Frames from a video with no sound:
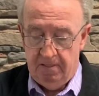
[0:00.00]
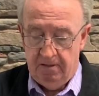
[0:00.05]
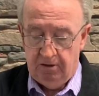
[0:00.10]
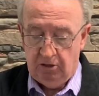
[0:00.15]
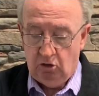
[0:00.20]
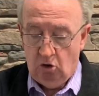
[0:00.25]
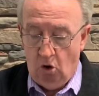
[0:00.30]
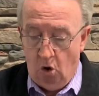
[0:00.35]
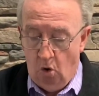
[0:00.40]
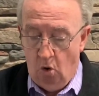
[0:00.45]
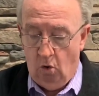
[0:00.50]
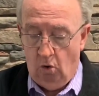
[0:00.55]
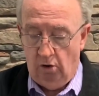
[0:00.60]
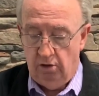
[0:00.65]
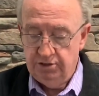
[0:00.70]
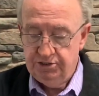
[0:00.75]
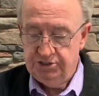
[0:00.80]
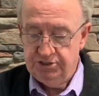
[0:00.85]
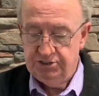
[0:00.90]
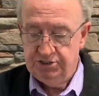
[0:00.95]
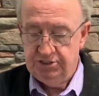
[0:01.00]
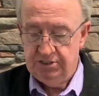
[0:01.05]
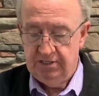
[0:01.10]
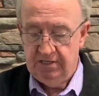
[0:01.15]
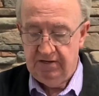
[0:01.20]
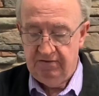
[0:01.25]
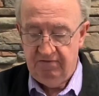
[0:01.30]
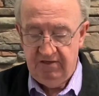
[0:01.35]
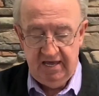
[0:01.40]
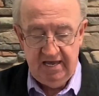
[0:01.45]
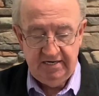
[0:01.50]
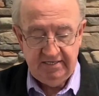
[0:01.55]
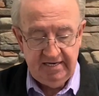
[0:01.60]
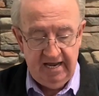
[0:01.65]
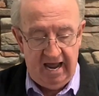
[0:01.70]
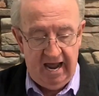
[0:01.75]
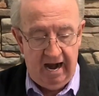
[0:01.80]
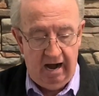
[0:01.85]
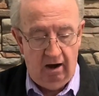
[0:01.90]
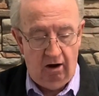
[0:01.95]
course, the
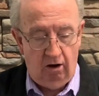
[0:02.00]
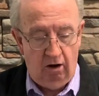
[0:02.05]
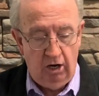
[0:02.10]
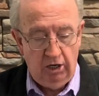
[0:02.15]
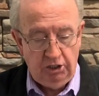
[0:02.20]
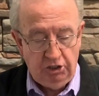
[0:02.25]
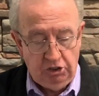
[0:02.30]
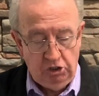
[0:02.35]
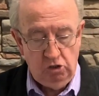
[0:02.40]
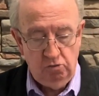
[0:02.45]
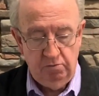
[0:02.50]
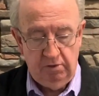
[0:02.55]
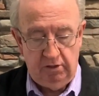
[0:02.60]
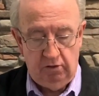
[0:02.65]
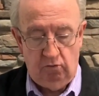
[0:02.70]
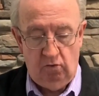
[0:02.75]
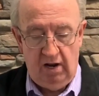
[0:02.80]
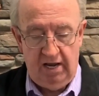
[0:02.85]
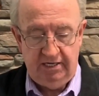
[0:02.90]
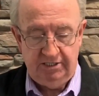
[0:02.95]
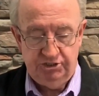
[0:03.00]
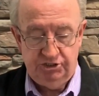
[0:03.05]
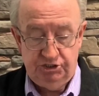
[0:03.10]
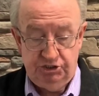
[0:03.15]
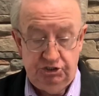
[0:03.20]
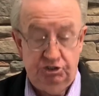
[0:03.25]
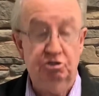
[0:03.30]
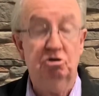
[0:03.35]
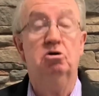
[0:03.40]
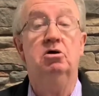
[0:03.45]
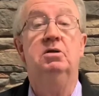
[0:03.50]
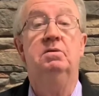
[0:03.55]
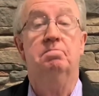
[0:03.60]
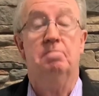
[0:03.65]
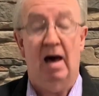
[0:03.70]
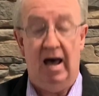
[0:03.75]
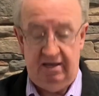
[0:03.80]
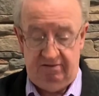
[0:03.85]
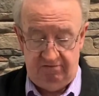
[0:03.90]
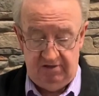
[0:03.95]
entire human race should,
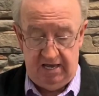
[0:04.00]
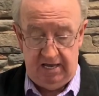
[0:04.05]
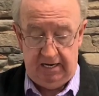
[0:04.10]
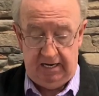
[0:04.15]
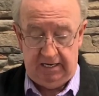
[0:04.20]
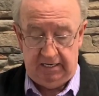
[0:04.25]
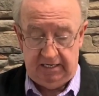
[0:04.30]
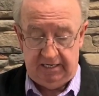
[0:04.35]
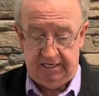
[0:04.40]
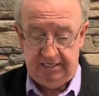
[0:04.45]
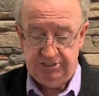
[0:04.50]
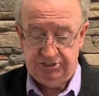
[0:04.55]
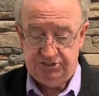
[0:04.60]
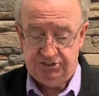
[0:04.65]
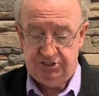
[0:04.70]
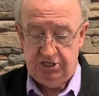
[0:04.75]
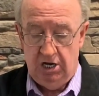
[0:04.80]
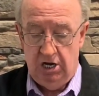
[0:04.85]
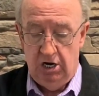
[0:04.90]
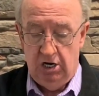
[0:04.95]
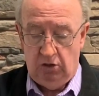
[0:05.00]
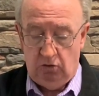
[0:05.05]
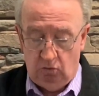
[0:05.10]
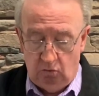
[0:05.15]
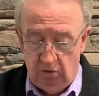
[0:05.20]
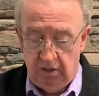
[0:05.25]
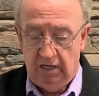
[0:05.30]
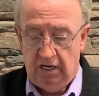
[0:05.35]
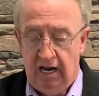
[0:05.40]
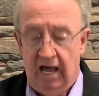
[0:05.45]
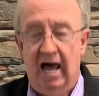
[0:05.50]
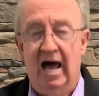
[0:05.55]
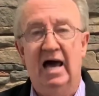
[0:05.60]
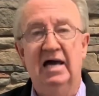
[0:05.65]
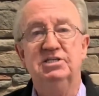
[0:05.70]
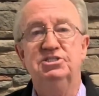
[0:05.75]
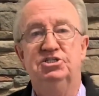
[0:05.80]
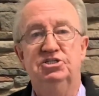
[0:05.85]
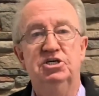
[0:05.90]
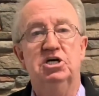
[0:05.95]
by then at least,
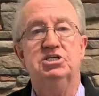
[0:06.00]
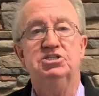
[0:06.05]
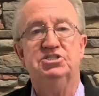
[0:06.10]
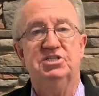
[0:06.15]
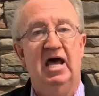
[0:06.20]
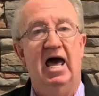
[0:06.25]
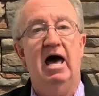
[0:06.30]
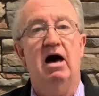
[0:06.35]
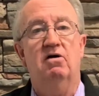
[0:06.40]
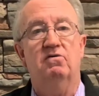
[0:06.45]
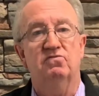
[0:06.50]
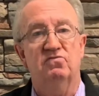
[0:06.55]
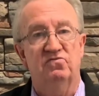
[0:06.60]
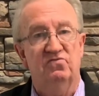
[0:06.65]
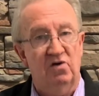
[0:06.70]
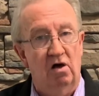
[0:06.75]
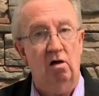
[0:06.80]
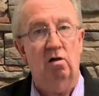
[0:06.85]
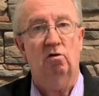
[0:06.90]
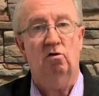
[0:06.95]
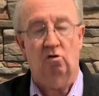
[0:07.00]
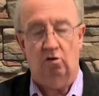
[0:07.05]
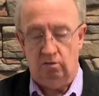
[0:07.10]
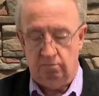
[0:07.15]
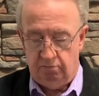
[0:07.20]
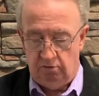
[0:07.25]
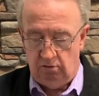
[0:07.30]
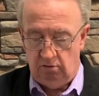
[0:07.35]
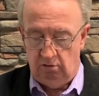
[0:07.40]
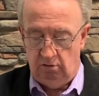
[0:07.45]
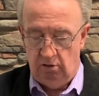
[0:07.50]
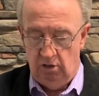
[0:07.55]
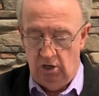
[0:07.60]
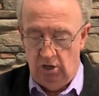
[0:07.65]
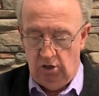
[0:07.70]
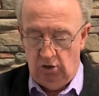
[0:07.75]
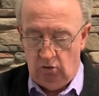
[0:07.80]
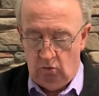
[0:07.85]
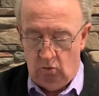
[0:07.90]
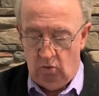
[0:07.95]
realize just how vulnerable
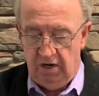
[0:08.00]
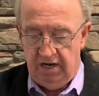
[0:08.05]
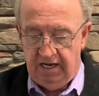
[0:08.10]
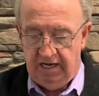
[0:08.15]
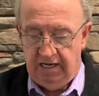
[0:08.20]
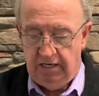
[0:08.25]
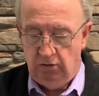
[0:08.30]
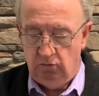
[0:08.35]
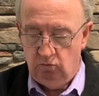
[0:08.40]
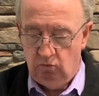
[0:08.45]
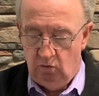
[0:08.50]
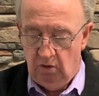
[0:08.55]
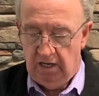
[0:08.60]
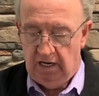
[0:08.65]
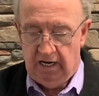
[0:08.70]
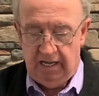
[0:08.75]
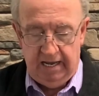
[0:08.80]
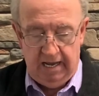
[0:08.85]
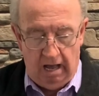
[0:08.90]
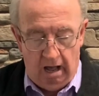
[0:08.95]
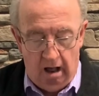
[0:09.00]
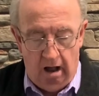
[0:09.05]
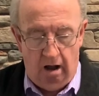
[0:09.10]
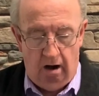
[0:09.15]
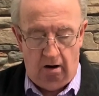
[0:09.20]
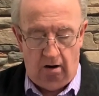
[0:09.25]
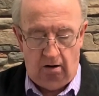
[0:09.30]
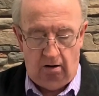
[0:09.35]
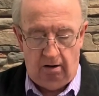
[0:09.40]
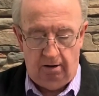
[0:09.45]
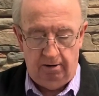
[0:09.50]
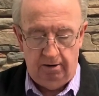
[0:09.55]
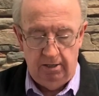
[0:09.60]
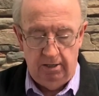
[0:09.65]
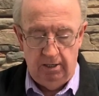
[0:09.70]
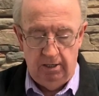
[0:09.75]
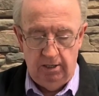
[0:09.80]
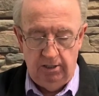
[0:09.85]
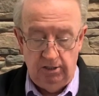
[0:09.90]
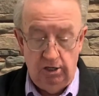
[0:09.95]
we really are.
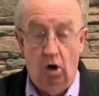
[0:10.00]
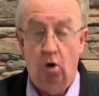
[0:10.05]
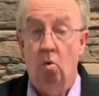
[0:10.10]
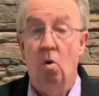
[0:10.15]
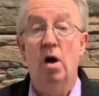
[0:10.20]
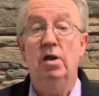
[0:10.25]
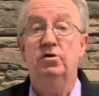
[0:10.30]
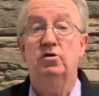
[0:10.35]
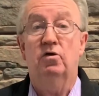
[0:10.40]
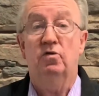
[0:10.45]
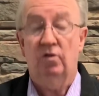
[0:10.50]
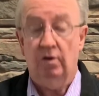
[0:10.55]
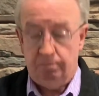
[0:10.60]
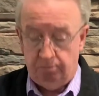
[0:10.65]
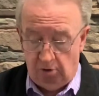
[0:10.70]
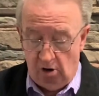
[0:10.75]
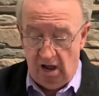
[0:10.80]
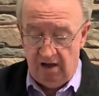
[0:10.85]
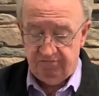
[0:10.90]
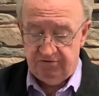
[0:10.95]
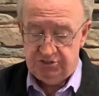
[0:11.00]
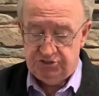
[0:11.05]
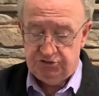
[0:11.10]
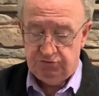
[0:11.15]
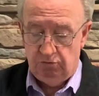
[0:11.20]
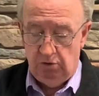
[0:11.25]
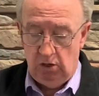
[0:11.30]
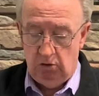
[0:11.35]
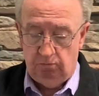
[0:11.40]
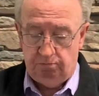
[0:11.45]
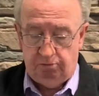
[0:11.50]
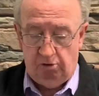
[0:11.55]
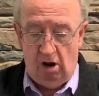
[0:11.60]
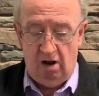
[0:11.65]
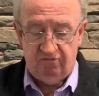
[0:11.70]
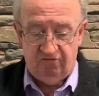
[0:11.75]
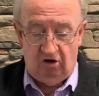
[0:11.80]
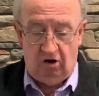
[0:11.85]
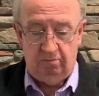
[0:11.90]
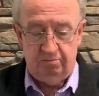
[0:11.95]
No wonder the proverbist
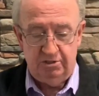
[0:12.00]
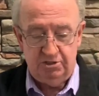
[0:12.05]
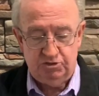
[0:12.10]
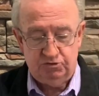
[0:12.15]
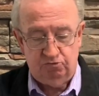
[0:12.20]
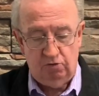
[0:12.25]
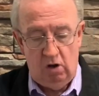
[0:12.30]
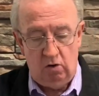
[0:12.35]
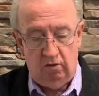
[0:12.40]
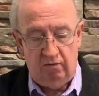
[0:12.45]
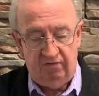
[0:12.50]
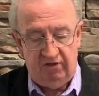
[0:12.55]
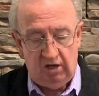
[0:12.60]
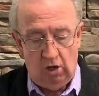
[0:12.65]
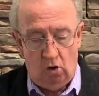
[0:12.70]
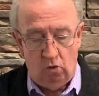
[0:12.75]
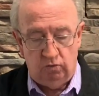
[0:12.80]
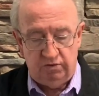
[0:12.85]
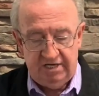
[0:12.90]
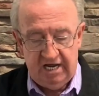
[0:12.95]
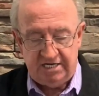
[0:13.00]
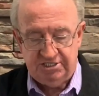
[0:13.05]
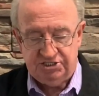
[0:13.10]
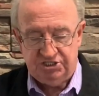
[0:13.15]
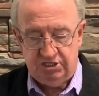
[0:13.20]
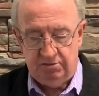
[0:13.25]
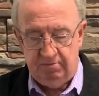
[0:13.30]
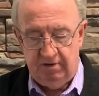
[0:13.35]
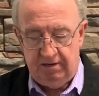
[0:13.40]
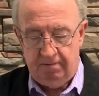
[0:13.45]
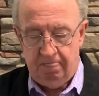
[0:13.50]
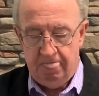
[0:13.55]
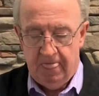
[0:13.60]
wrote, wrote in the Old Testament,